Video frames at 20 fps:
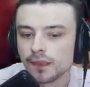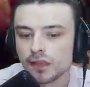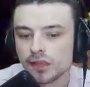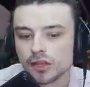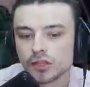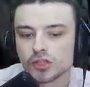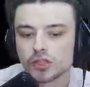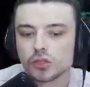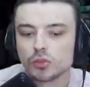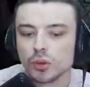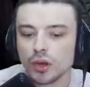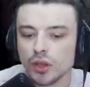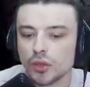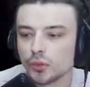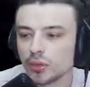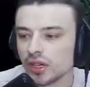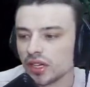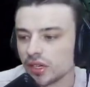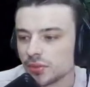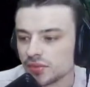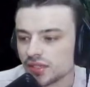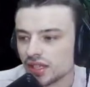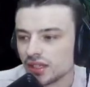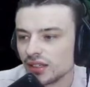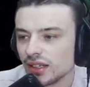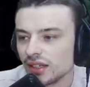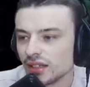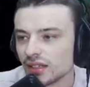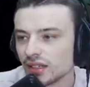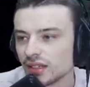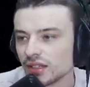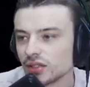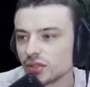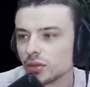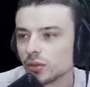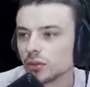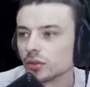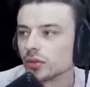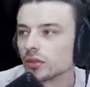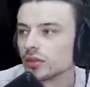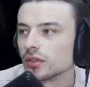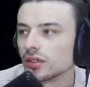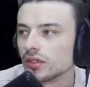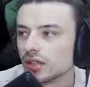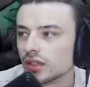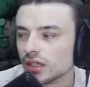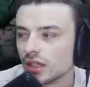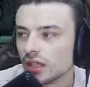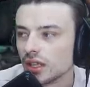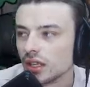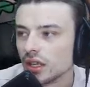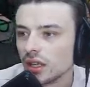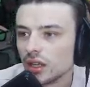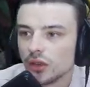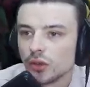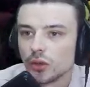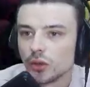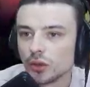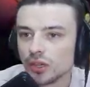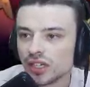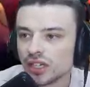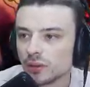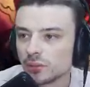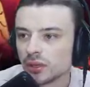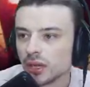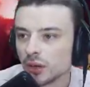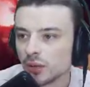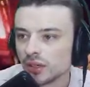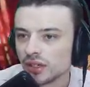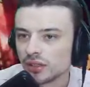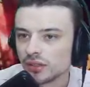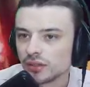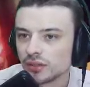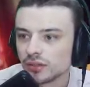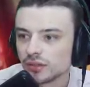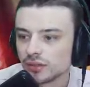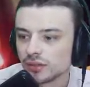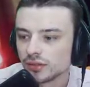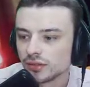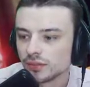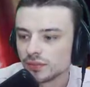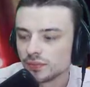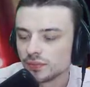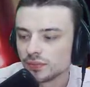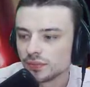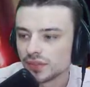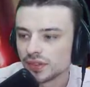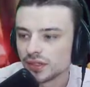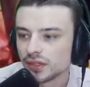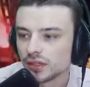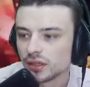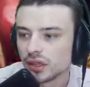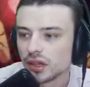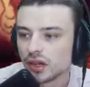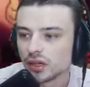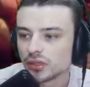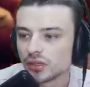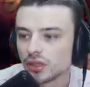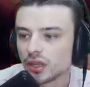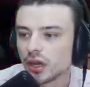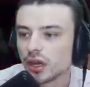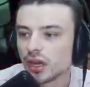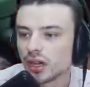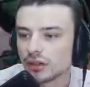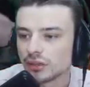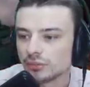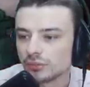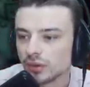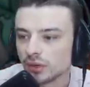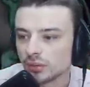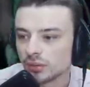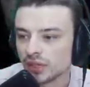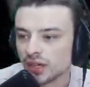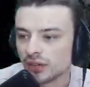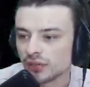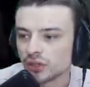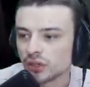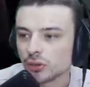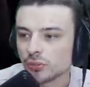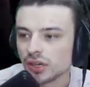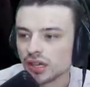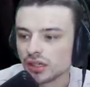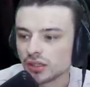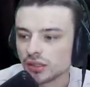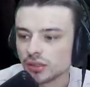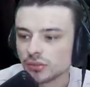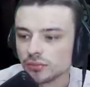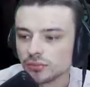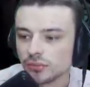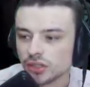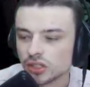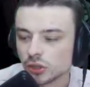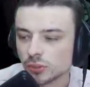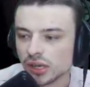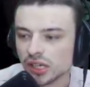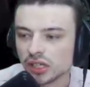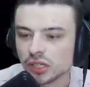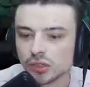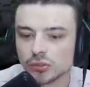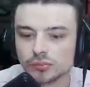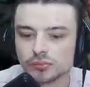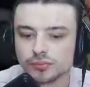You choose one of three items. I like that. That's cool. Do I want to keep going? Locked. Oh, I probably have to go back home. Let's go back home.